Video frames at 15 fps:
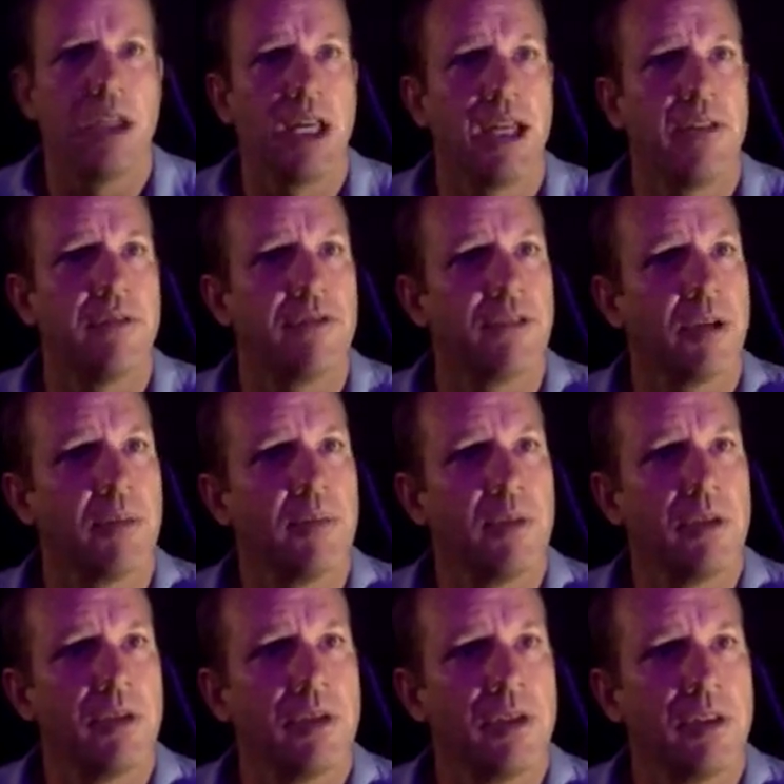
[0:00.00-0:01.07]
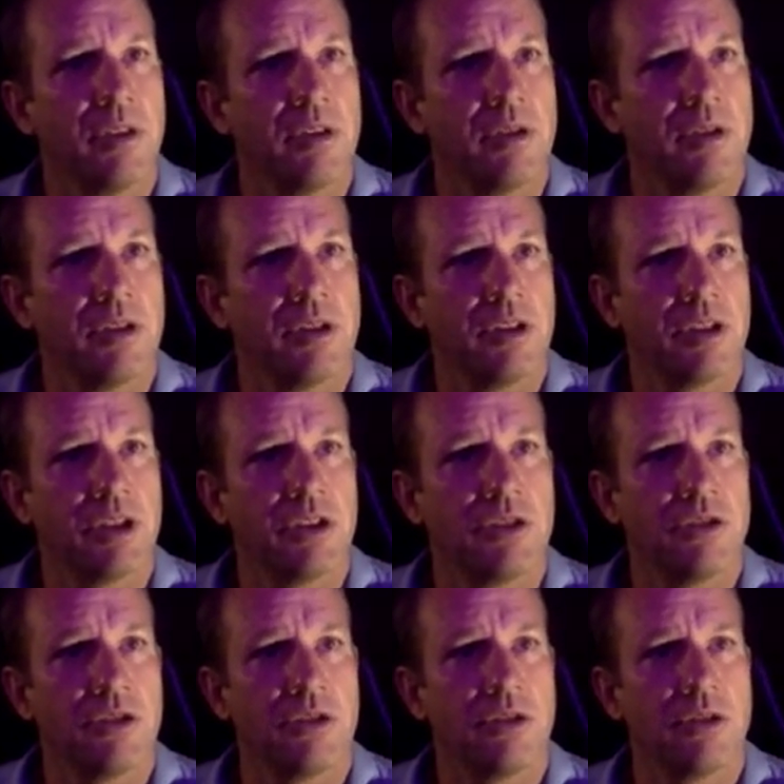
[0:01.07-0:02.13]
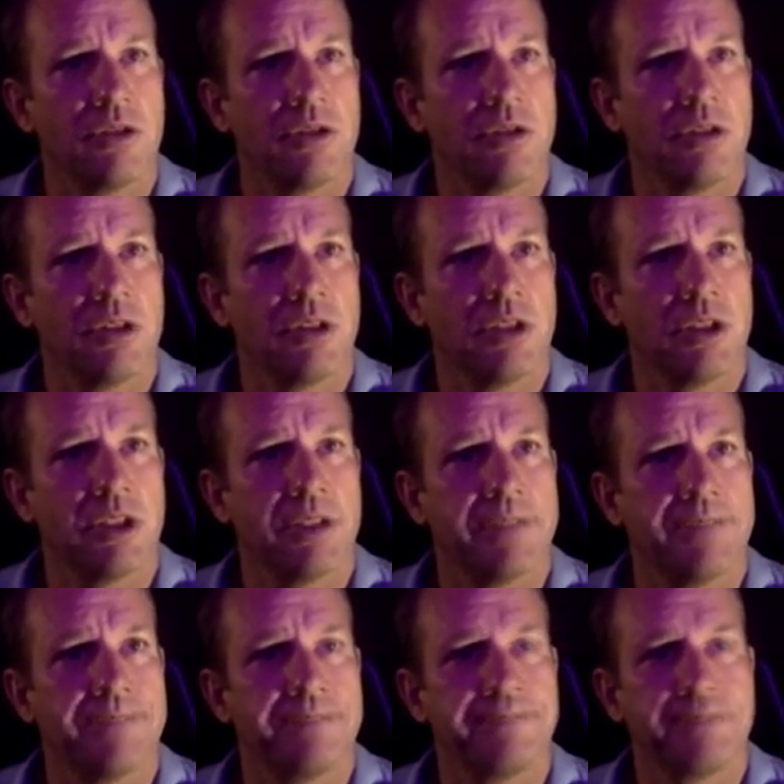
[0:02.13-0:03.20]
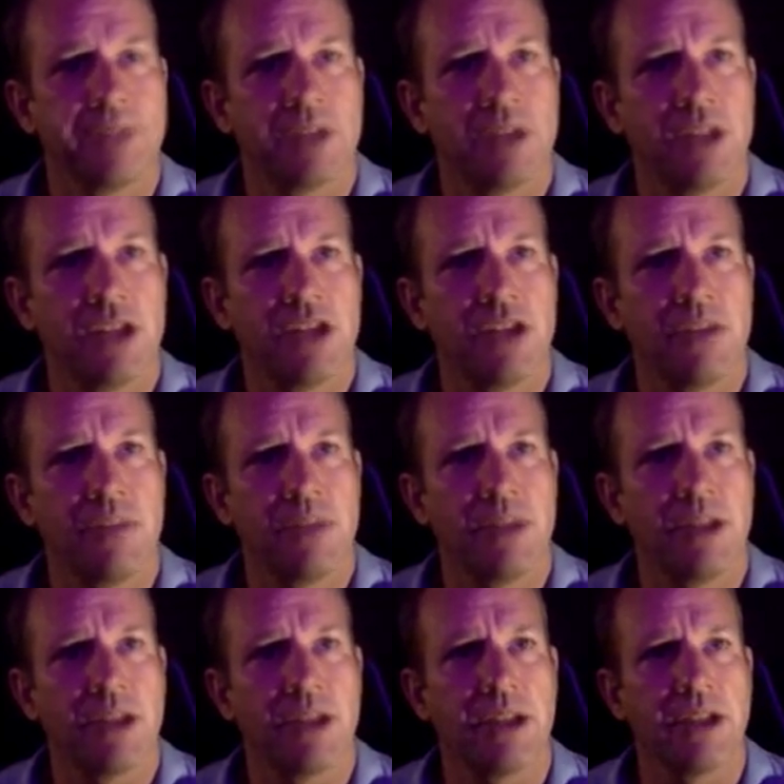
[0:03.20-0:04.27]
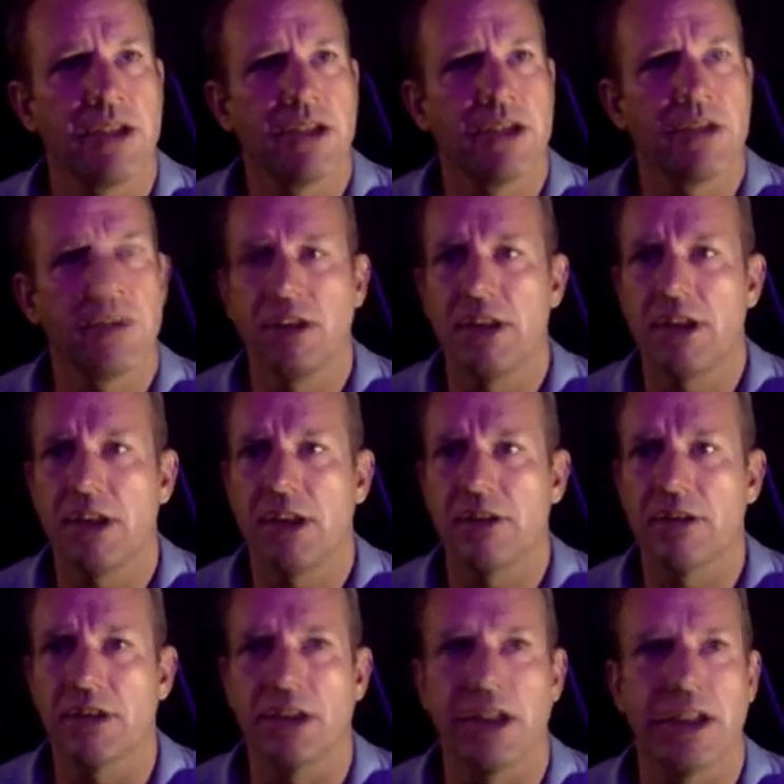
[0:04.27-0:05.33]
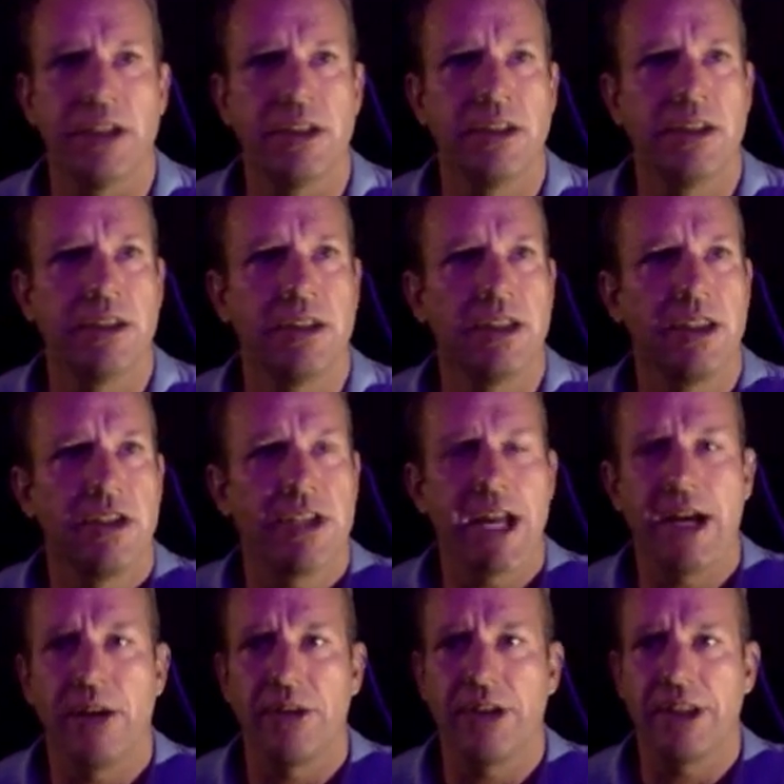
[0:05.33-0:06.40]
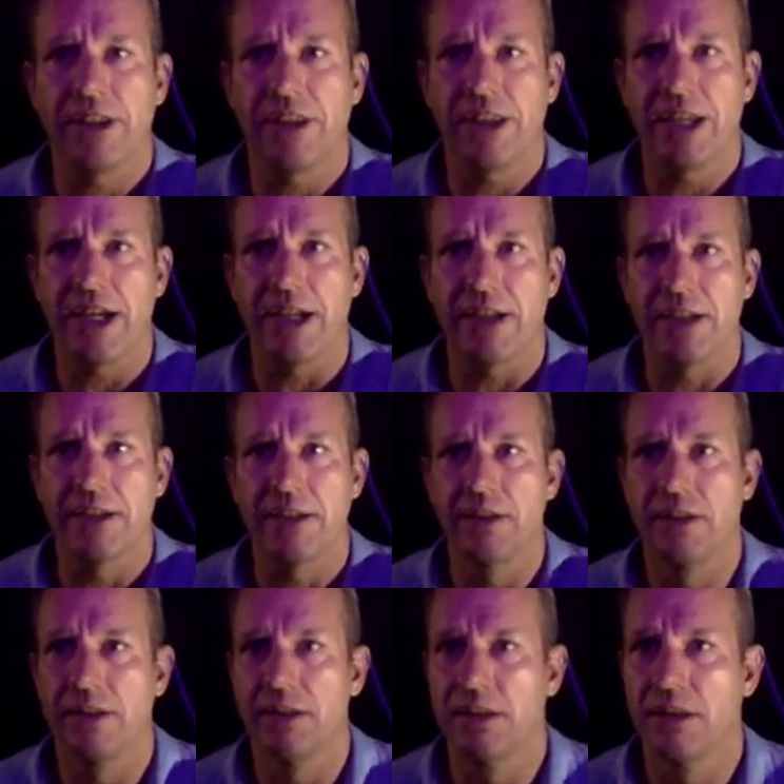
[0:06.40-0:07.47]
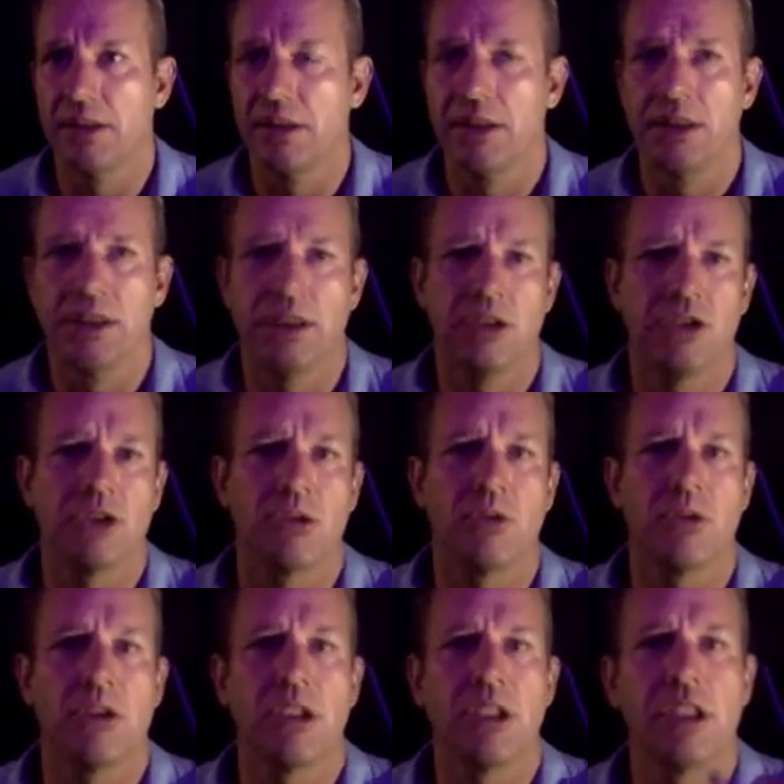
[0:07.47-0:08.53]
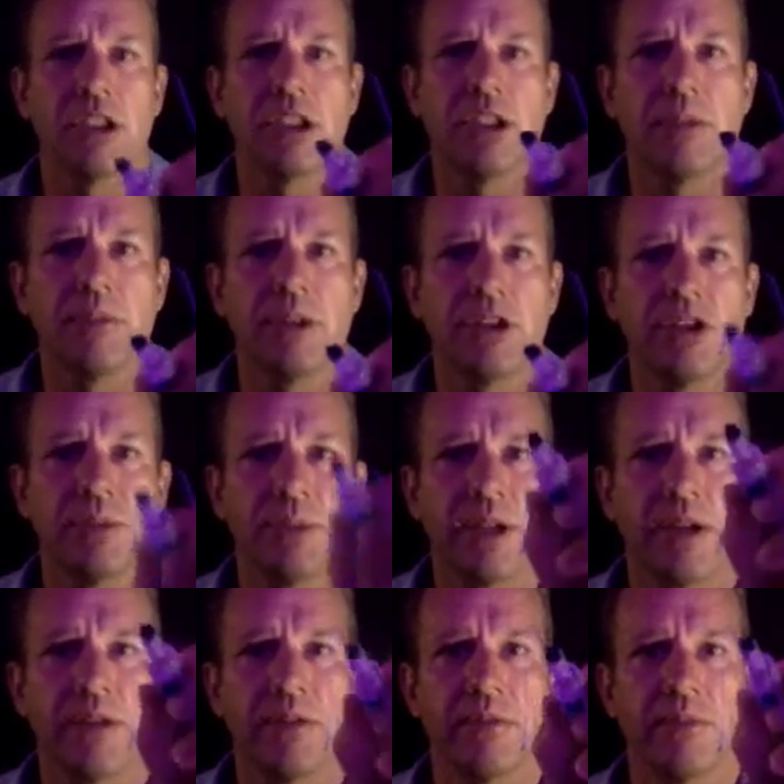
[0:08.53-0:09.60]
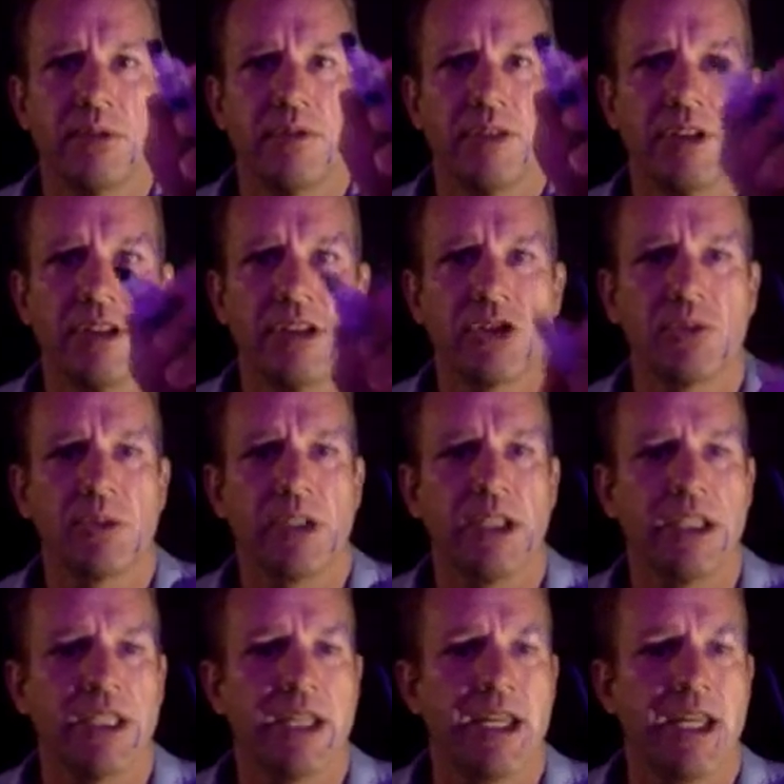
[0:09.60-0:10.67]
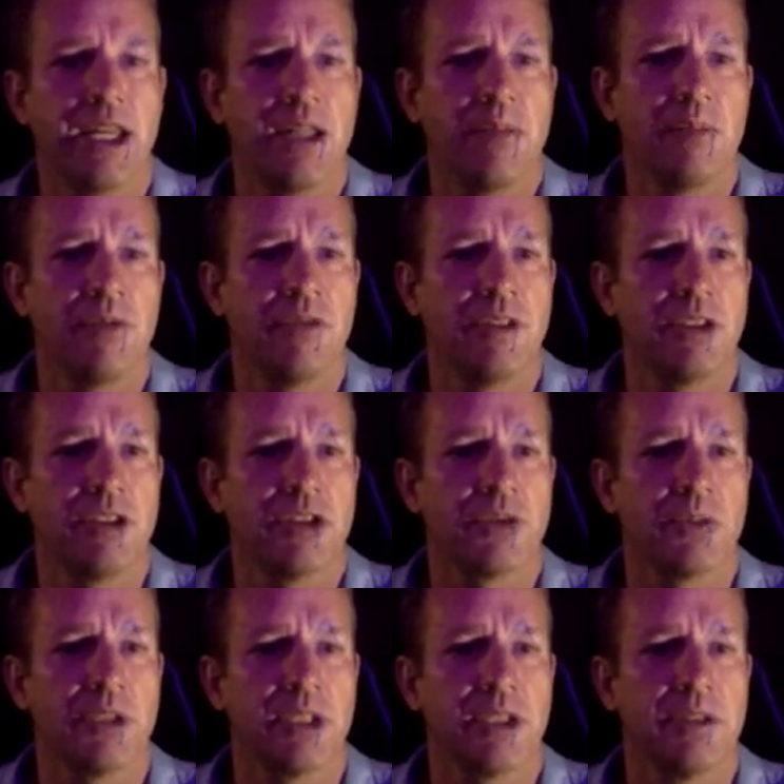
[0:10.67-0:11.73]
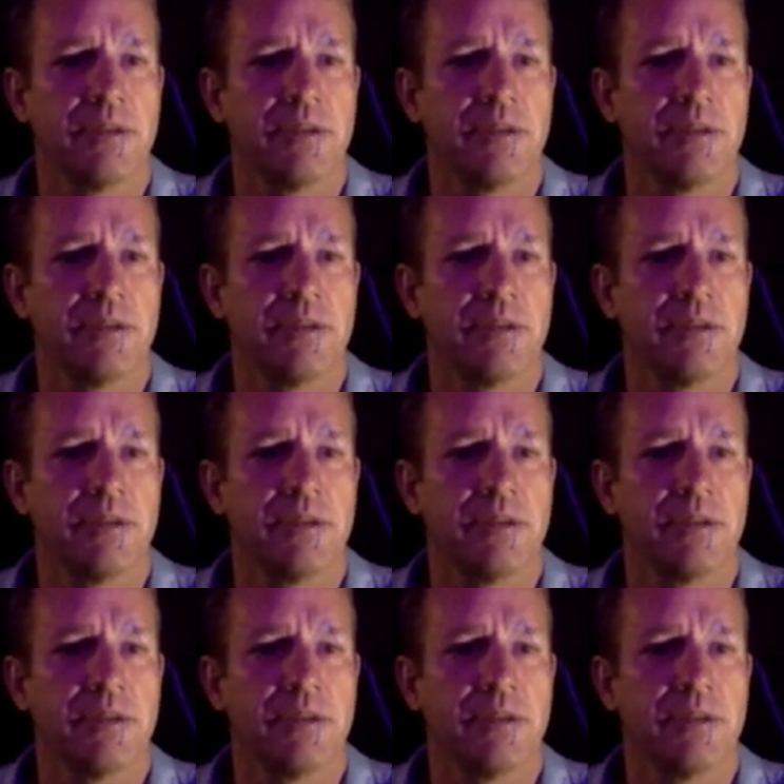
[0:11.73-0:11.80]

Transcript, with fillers: And from the, con- the um, tangent pink lines, the other line is out like that. So income is about moving this way and moving this way.